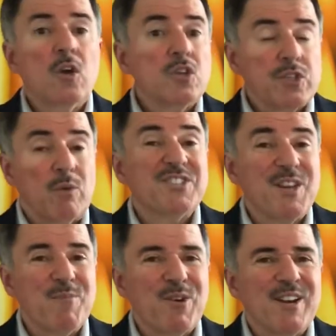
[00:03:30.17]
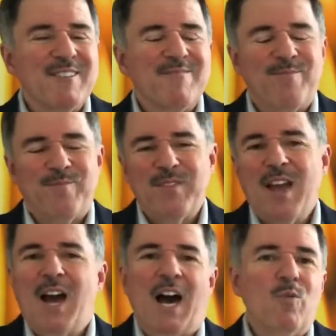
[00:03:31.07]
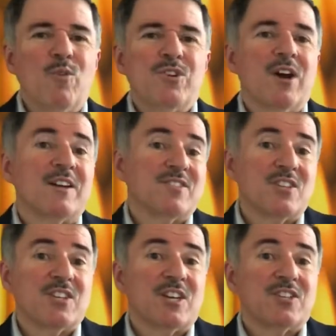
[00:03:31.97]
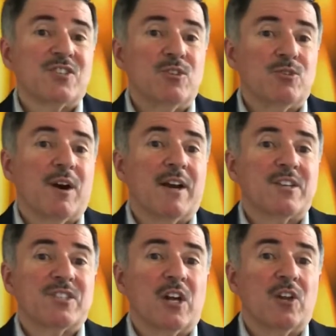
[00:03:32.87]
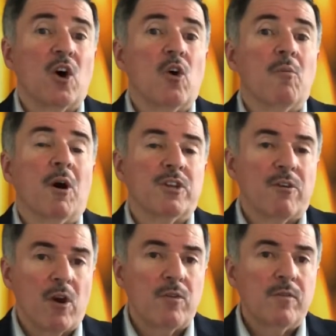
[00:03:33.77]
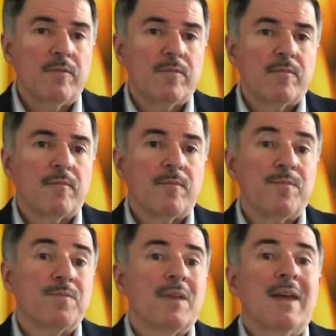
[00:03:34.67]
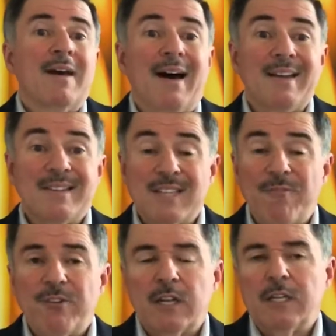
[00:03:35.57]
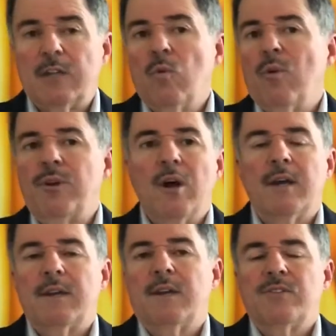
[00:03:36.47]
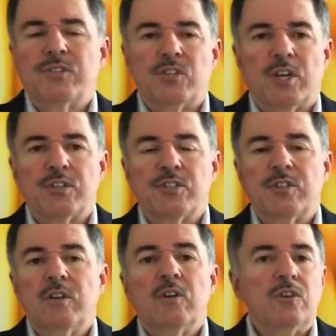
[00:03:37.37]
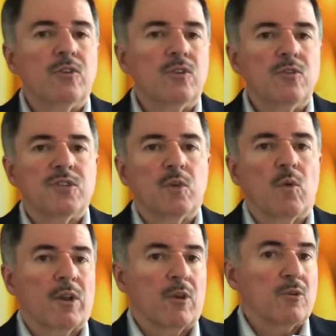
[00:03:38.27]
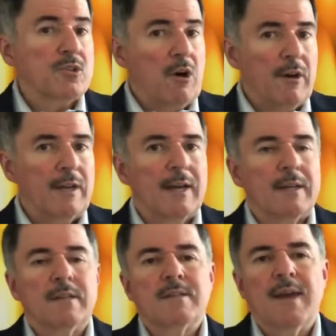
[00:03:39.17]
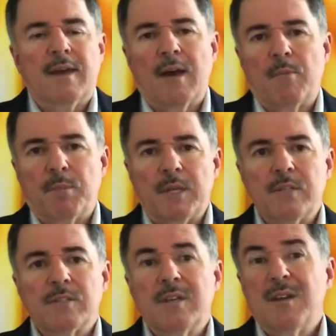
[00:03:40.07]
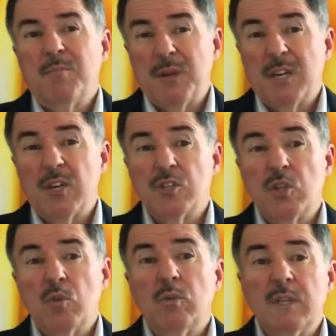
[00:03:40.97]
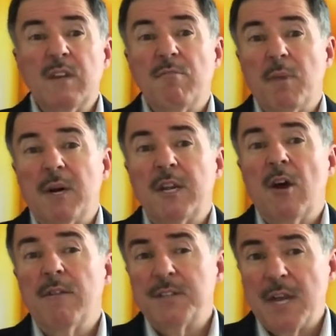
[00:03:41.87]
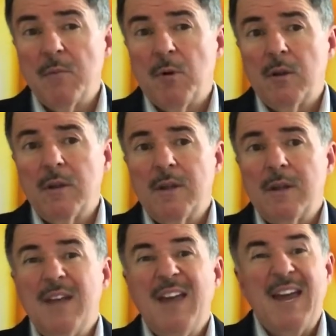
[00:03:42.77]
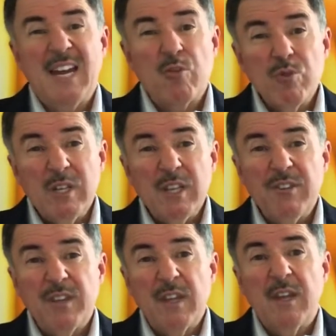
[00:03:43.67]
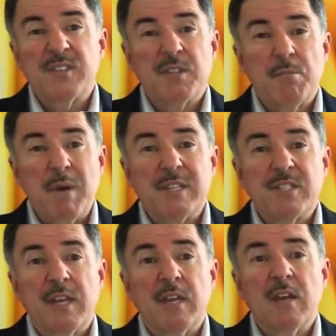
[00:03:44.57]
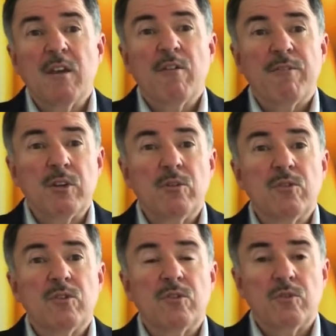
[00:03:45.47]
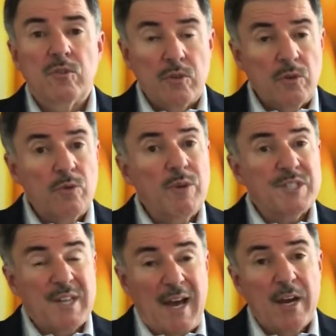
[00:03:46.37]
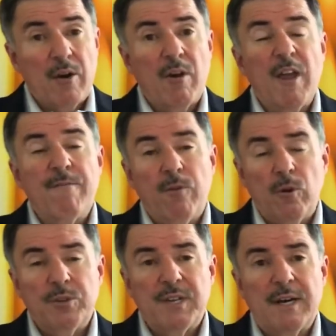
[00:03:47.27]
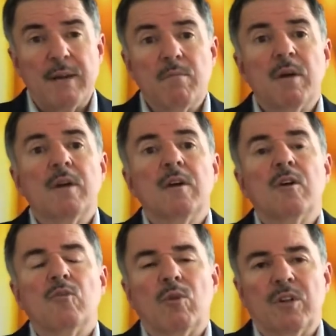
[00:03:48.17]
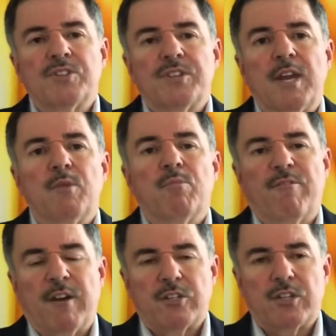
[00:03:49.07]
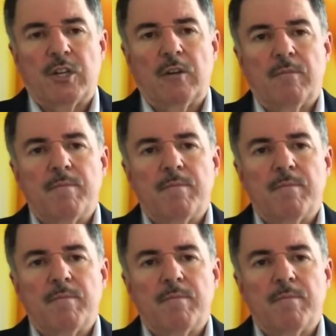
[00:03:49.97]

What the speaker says: So in summary, I would not suggest you try to sell the home on your own. I definitely would not suggest you using one of those online tech companies, because you will leave money on the table, and I really think it's the best thing for you to do is to hire a full-time real estate professional.